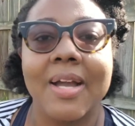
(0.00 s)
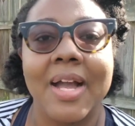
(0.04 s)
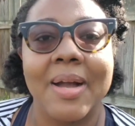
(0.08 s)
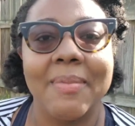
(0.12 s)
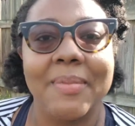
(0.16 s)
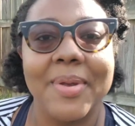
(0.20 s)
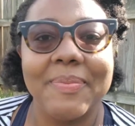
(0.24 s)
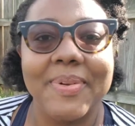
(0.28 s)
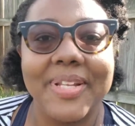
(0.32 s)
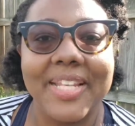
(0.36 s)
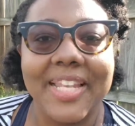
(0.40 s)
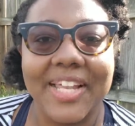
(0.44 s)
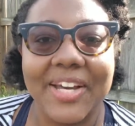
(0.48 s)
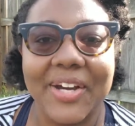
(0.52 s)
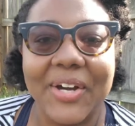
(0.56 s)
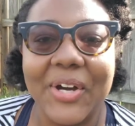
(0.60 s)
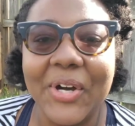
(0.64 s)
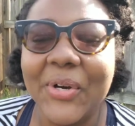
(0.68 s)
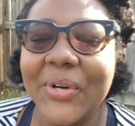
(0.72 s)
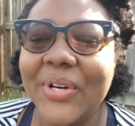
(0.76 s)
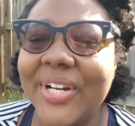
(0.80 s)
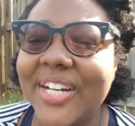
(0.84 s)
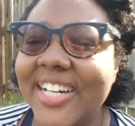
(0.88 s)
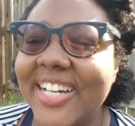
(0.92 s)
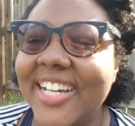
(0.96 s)
comment
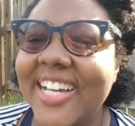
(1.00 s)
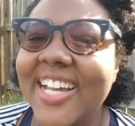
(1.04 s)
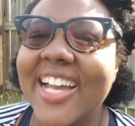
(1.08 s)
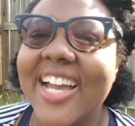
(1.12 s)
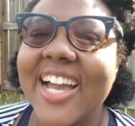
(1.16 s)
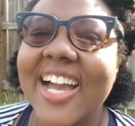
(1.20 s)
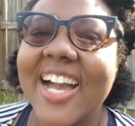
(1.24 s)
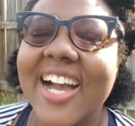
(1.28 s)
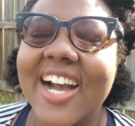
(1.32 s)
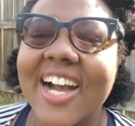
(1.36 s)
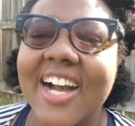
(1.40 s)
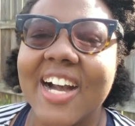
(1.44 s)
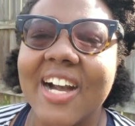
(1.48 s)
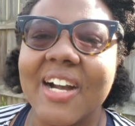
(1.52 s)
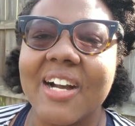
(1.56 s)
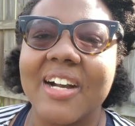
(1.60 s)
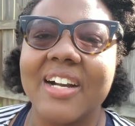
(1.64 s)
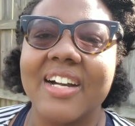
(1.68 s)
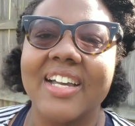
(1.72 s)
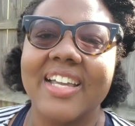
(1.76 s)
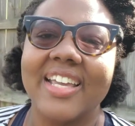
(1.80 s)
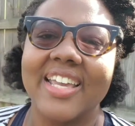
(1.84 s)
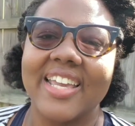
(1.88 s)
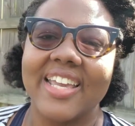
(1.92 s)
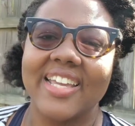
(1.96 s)
below,
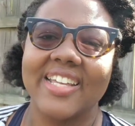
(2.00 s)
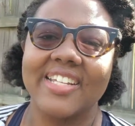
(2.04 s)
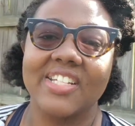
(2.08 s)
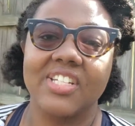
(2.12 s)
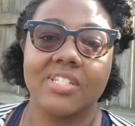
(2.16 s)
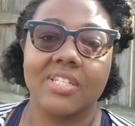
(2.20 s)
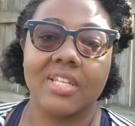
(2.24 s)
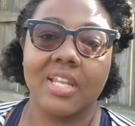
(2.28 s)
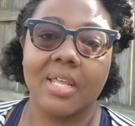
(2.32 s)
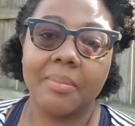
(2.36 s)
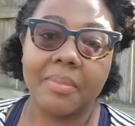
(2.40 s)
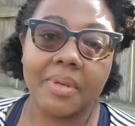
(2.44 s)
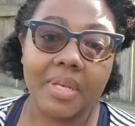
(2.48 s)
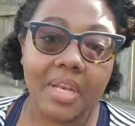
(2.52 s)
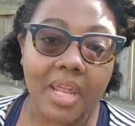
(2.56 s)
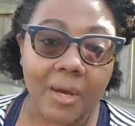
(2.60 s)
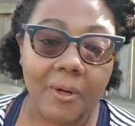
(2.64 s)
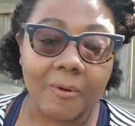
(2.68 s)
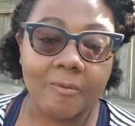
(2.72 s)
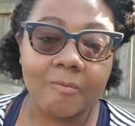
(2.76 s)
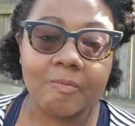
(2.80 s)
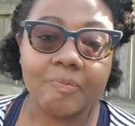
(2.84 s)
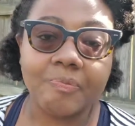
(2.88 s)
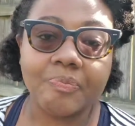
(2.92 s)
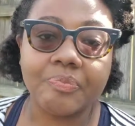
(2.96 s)
and just let me
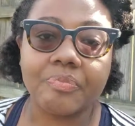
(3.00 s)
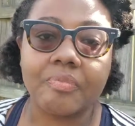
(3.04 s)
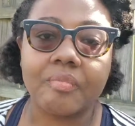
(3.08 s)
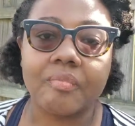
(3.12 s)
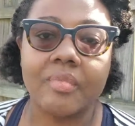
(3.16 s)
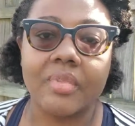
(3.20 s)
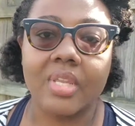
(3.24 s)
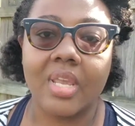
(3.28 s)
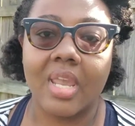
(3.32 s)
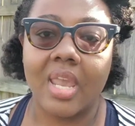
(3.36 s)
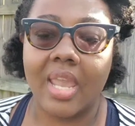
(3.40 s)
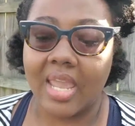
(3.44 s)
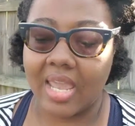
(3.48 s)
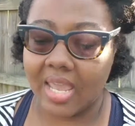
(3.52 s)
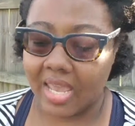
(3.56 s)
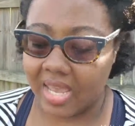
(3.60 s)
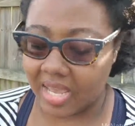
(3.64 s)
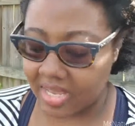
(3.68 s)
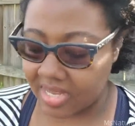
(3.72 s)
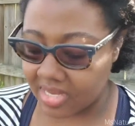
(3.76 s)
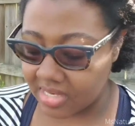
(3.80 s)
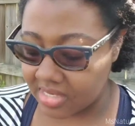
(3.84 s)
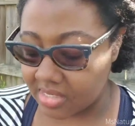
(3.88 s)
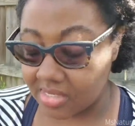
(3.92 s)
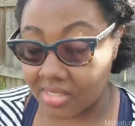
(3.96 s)
know.
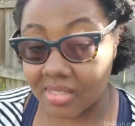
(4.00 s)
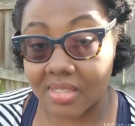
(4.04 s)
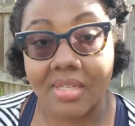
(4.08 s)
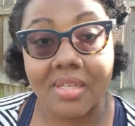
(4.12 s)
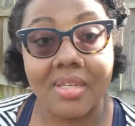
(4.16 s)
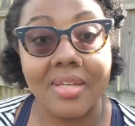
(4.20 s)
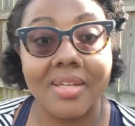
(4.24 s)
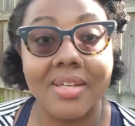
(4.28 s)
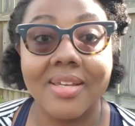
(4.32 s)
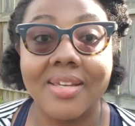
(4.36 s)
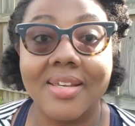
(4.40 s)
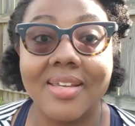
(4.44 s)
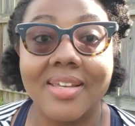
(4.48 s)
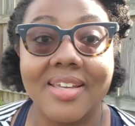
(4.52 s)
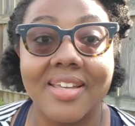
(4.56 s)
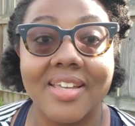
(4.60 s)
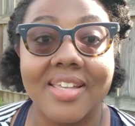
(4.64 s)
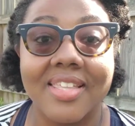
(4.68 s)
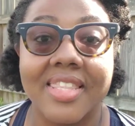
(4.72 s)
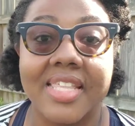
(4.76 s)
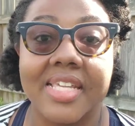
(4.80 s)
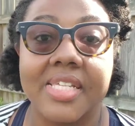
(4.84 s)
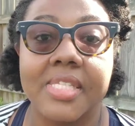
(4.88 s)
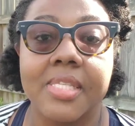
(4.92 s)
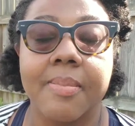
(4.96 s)
And
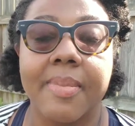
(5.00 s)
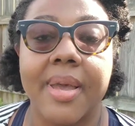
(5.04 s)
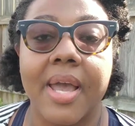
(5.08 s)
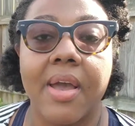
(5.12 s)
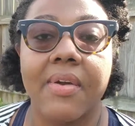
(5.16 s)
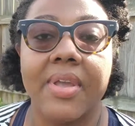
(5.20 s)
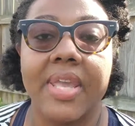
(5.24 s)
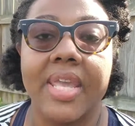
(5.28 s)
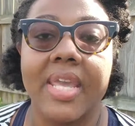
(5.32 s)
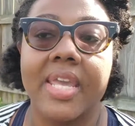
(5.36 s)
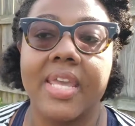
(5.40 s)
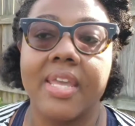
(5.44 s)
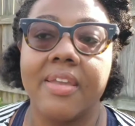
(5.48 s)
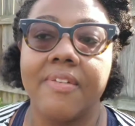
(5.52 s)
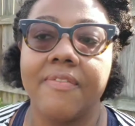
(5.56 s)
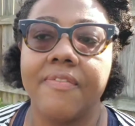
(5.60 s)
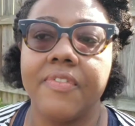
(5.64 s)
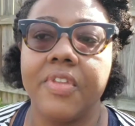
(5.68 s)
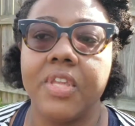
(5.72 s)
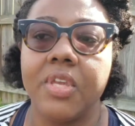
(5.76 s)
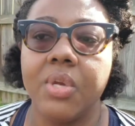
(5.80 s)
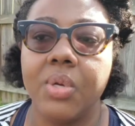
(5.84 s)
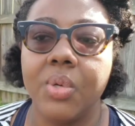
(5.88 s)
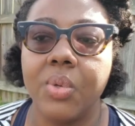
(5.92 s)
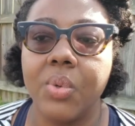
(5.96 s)
that's about it. If
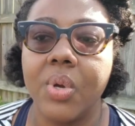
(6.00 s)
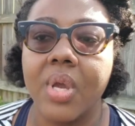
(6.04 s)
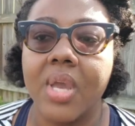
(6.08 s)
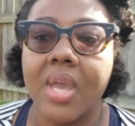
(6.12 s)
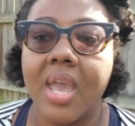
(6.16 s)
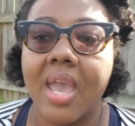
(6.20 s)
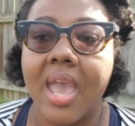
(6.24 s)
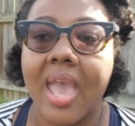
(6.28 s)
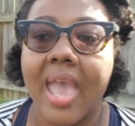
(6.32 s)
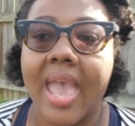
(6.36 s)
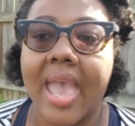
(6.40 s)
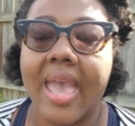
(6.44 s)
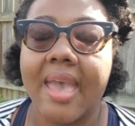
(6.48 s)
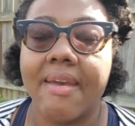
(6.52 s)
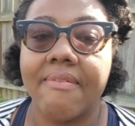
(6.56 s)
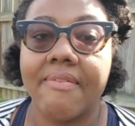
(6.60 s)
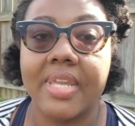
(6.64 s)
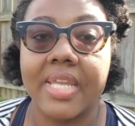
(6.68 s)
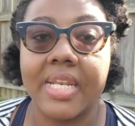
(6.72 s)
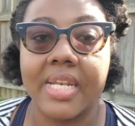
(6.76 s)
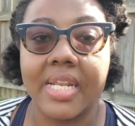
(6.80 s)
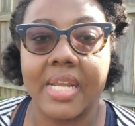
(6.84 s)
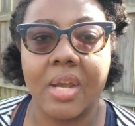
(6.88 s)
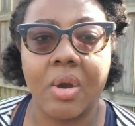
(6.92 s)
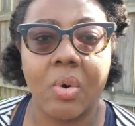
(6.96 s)
you
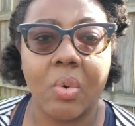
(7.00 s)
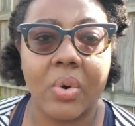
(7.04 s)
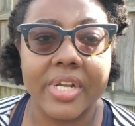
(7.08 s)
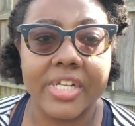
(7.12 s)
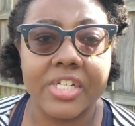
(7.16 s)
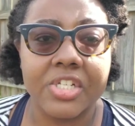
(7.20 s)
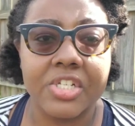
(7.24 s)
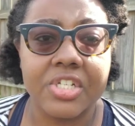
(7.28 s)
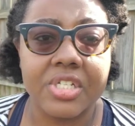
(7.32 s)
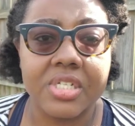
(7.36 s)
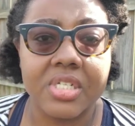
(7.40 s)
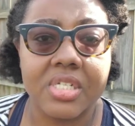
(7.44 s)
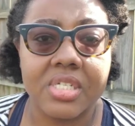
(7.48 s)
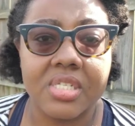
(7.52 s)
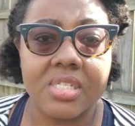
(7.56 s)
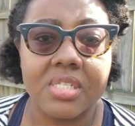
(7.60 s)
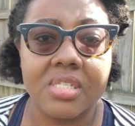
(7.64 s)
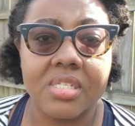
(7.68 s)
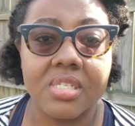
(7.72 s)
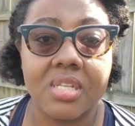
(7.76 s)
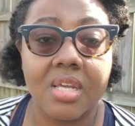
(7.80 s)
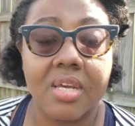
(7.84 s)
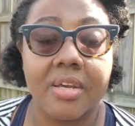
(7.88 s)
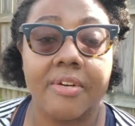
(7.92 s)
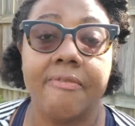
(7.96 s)
have any
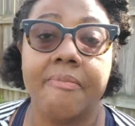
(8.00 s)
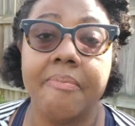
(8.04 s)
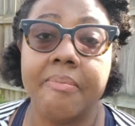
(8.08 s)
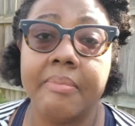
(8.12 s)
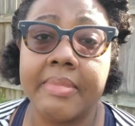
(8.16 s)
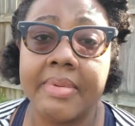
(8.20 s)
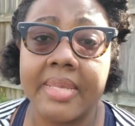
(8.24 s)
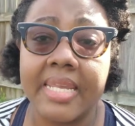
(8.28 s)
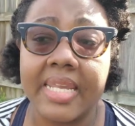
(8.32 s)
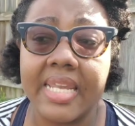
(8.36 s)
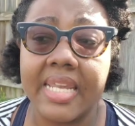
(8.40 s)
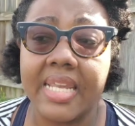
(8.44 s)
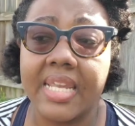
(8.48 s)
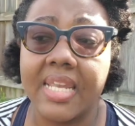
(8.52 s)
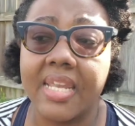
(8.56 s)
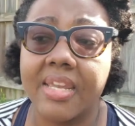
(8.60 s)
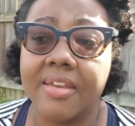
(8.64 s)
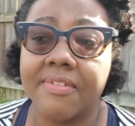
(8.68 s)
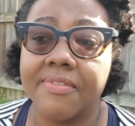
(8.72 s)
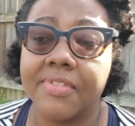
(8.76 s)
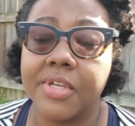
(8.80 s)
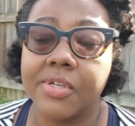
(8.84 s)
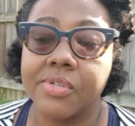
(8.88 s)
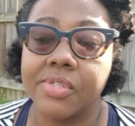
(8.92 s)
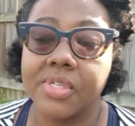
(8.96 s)
questions of
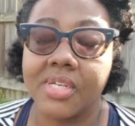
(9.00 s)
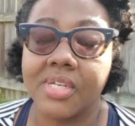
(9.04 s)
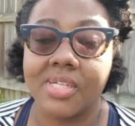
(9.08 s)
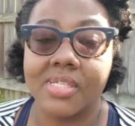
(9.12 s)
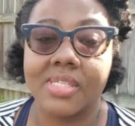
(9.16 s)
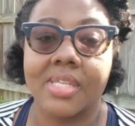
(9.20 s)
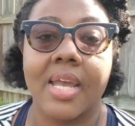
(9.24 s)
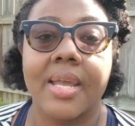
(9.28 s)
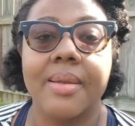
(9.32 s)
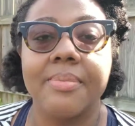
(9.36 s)
me, if there's any